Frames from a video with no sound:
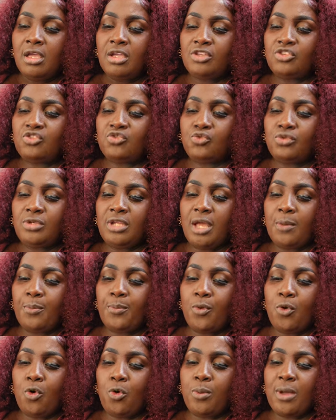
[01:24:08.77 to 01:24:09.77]
Junior
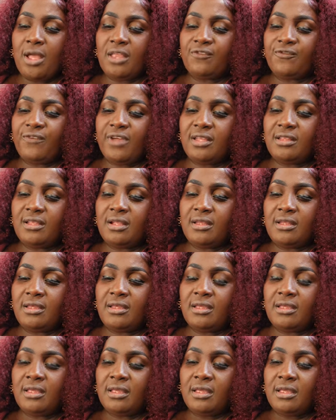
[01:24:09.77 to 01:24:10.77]
Pope has finally
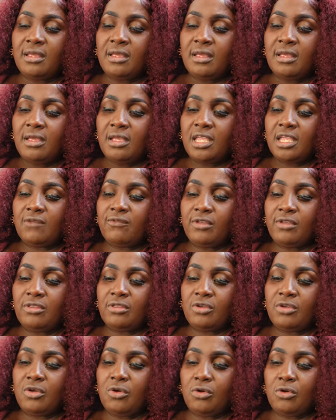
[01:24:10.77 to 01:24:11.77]
given
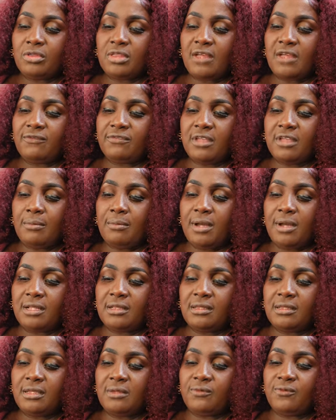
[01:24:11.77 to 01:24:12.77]
the ghost after
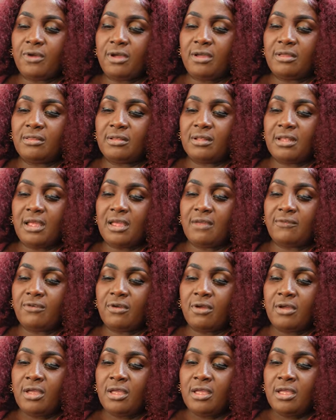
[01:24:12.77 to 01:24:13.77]
battling for his life.
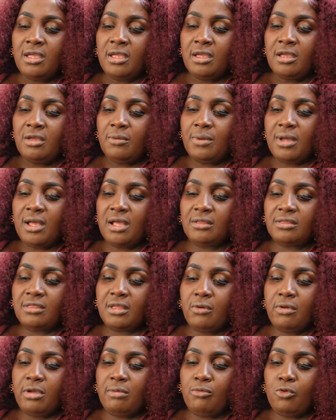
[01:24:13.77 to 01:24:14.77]
Passed
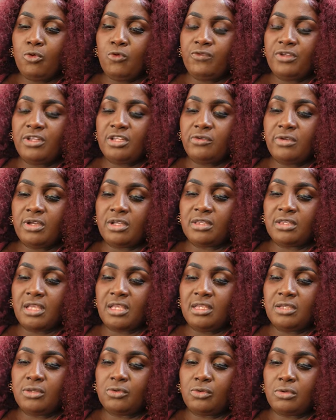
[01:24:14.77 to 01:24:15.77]
away. Movie director
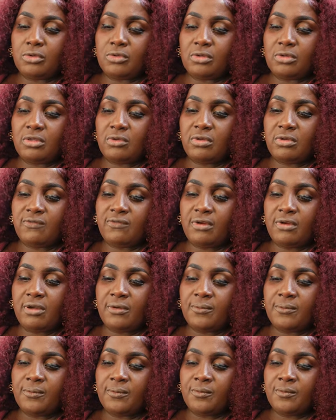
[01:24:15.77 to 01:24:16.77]
he took to the river
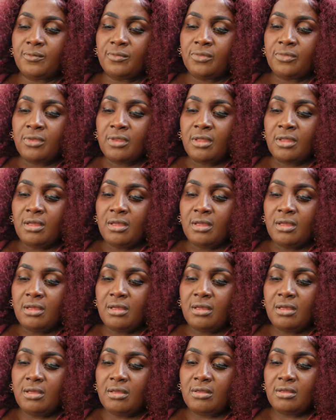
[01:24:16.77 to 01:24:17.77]

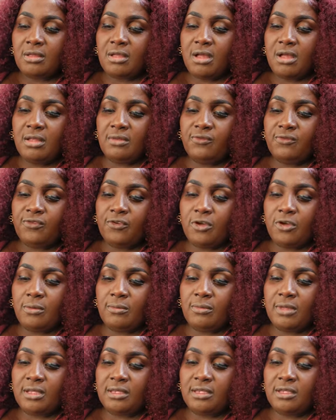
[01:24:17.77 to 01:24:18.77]
confirmed
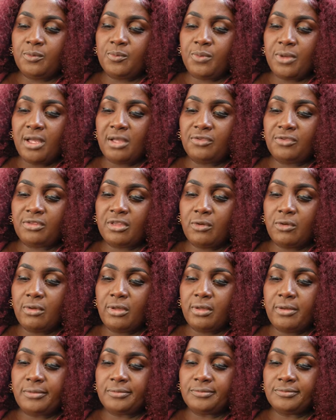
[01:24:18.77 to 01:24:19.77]
that he passed
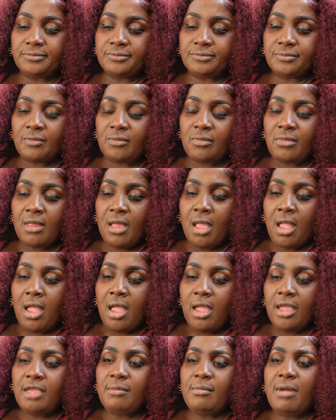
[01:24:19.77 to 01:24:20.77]
away.
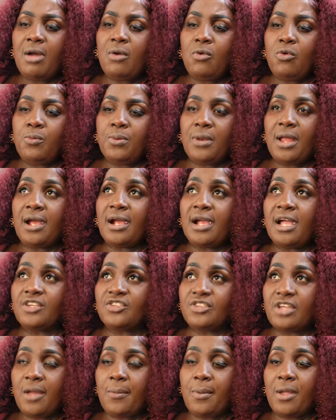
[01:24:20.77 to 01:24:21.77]
Ima plan, Kasha.